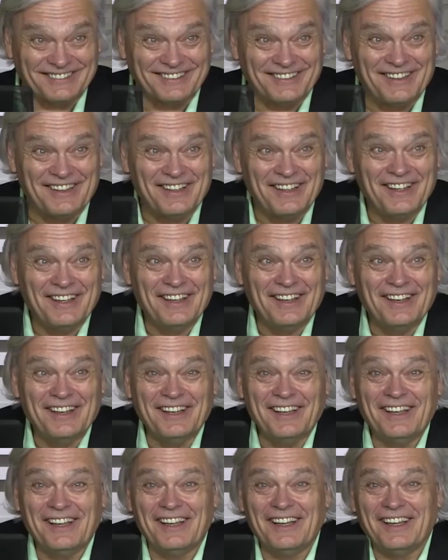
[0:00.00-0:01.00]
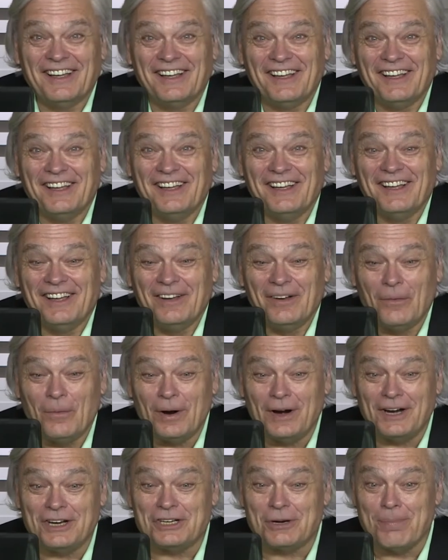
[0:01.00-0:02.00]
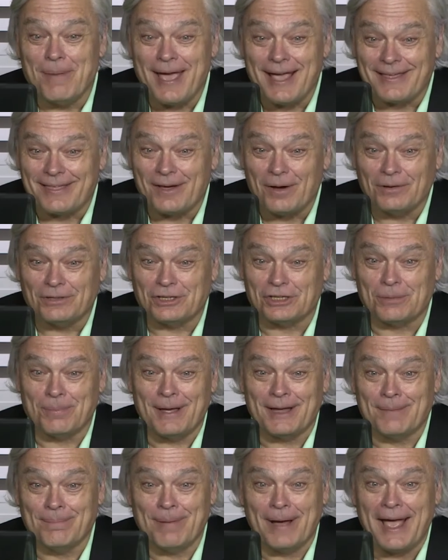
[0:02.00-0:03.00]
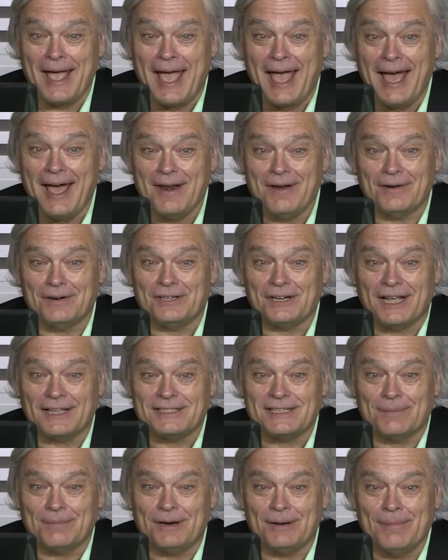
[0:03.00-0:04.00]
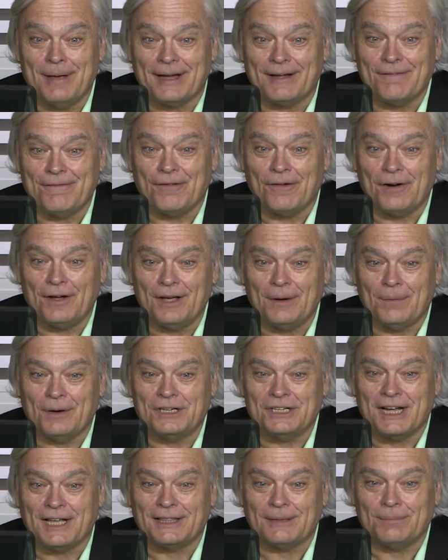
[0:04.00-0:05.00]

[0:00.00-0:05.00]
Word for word: 10,000. 10, Where did you make those? Did you make them by hand or did you get somebody to make them for you? Where'd you get